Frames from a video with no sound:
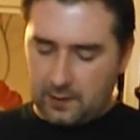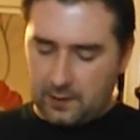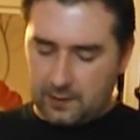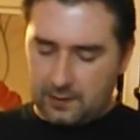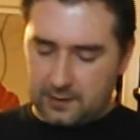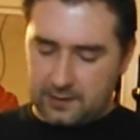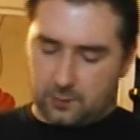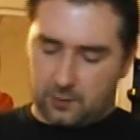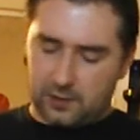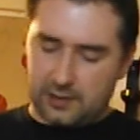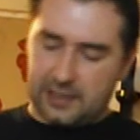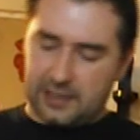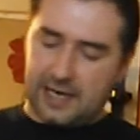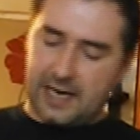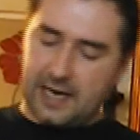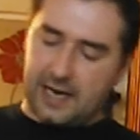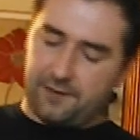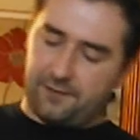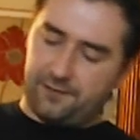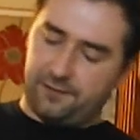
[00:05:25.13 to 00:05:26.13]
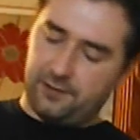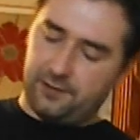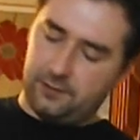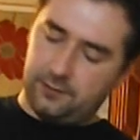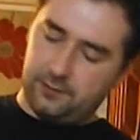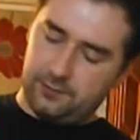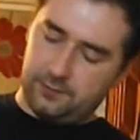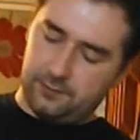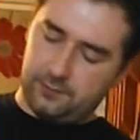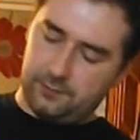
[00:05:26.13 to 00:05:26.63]
That's 1.5.
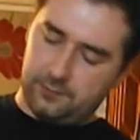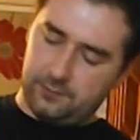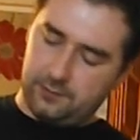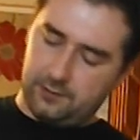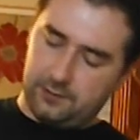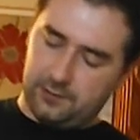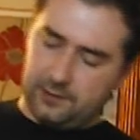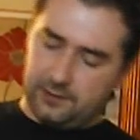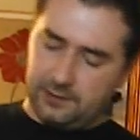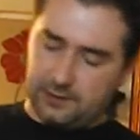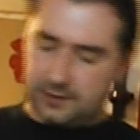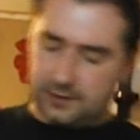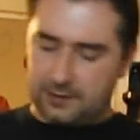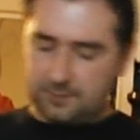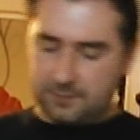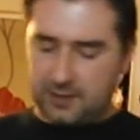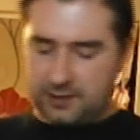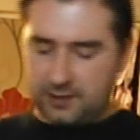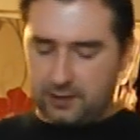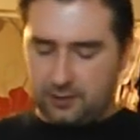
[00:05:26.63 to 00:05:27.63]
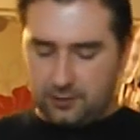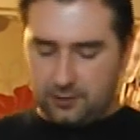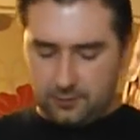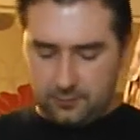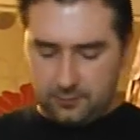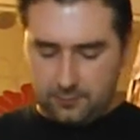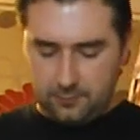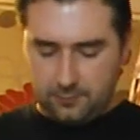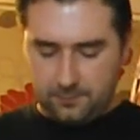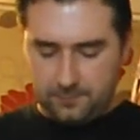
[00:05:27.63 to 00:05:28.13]
That makes
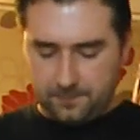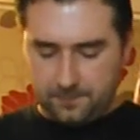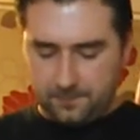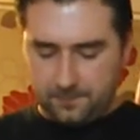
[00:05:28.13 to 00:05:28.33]
2.